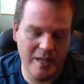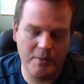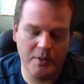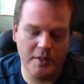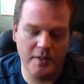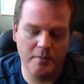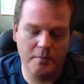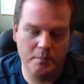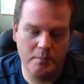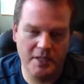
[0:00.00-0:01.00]
absolutely
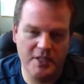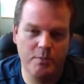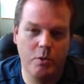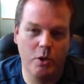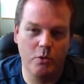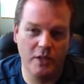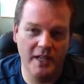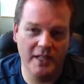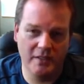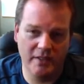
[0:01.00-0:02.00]
piss poor
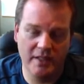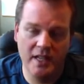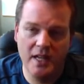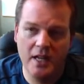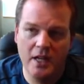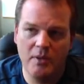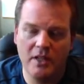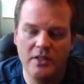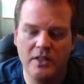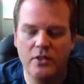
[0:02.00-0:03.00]
reading of it,
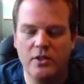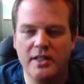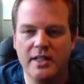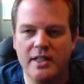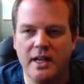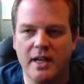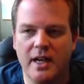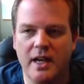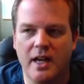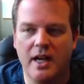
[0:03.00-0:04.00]
because you can get
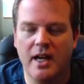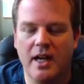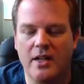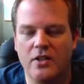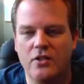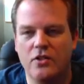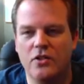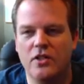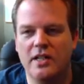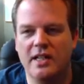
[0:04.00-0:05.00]

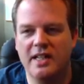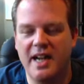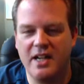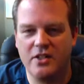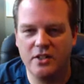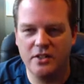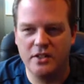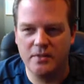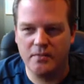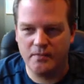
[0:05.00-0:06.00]
an action
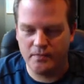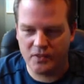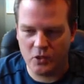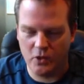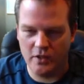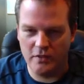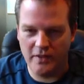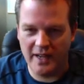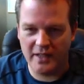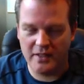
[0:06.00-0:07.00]
or an
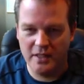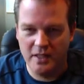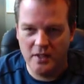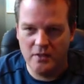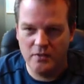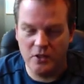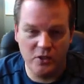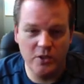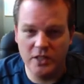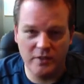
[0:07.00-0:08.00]
effect for
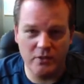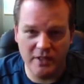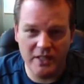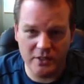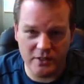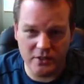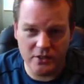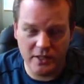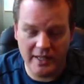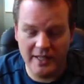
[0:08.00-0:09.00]
two different
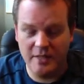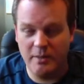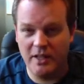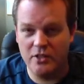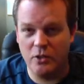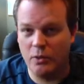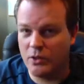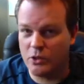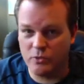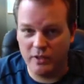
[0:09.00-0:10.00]
reasons, and it depends on what
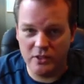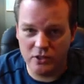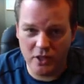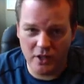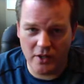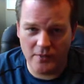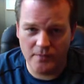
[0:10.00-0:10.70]
those reasons are.